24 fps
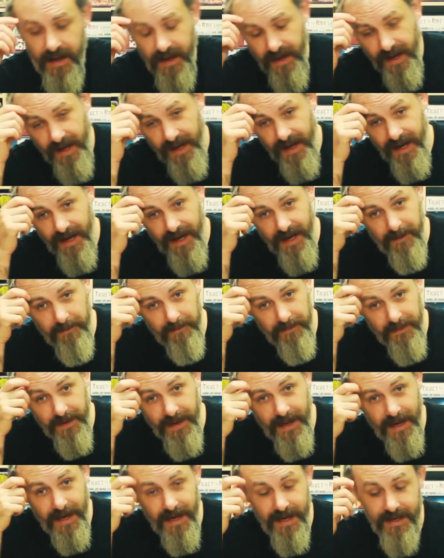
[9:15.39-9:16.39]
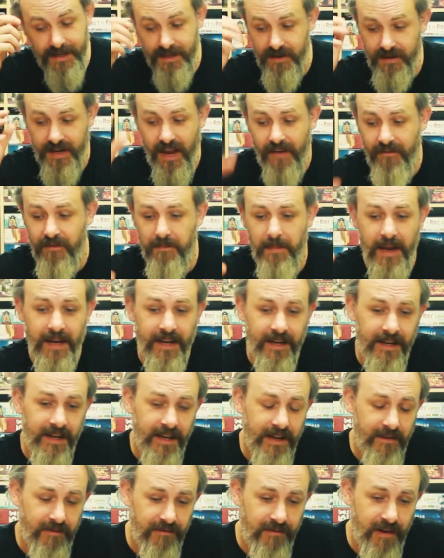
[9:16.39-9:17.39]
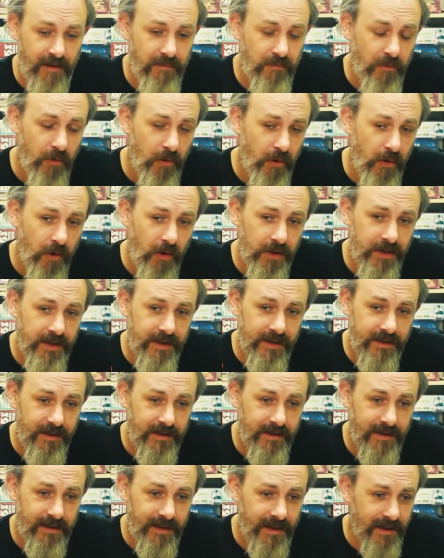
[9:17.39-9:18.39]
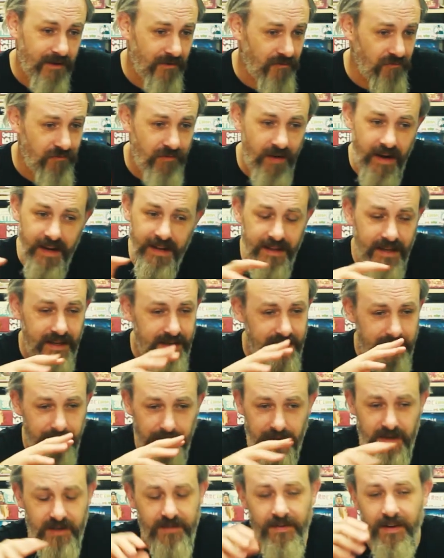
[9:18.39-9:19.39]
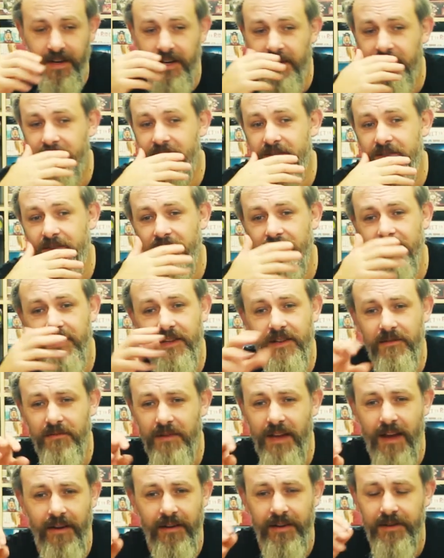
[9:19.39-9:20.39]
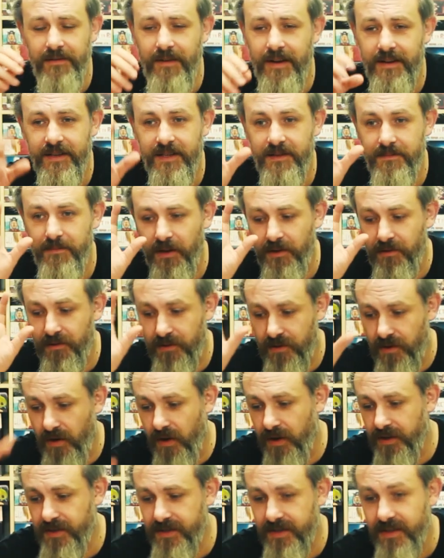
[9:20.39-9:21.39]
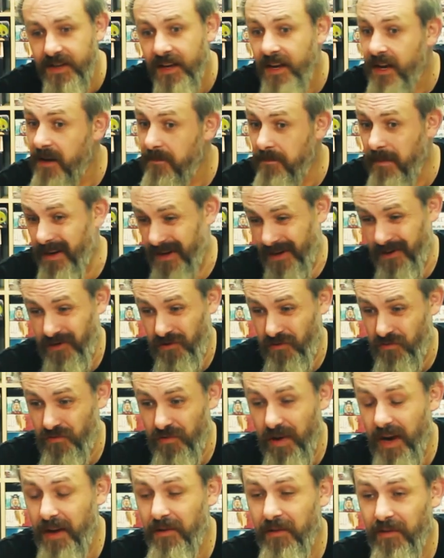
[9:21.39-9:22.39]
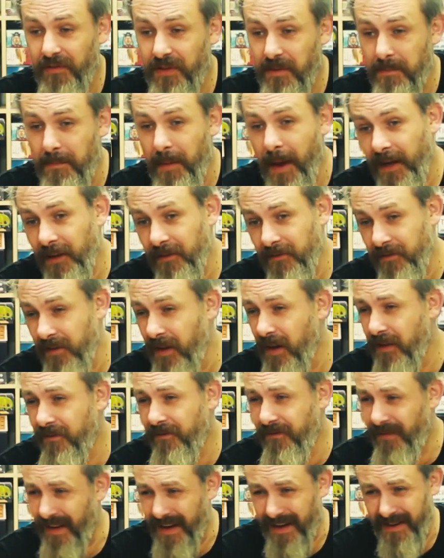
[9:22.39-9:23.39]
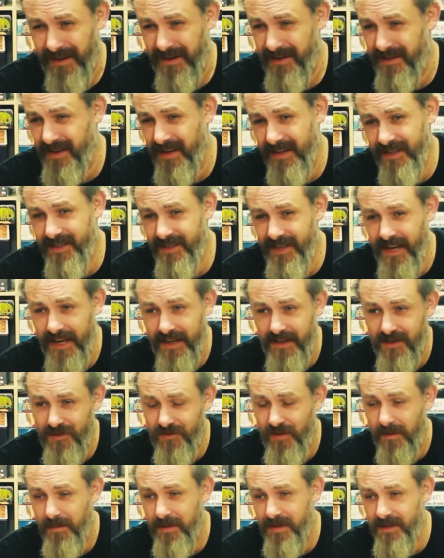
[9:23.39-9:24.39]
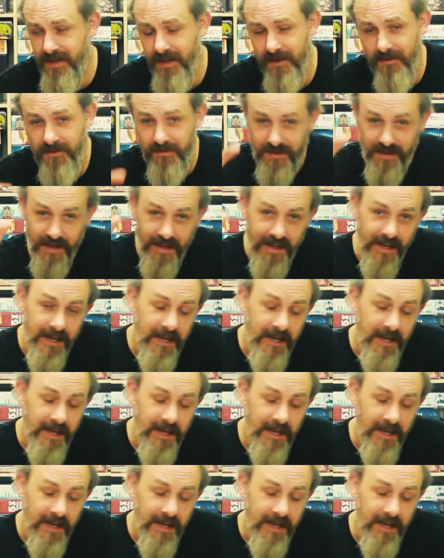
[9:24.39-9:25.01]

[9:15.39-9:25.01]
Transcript: Um, it's Kevin Bacon in it, Fred Ward, great. There's a bunch of other sort of character actors. Michael Gross made a career off the back of that. I think there's like six Tremor sequels.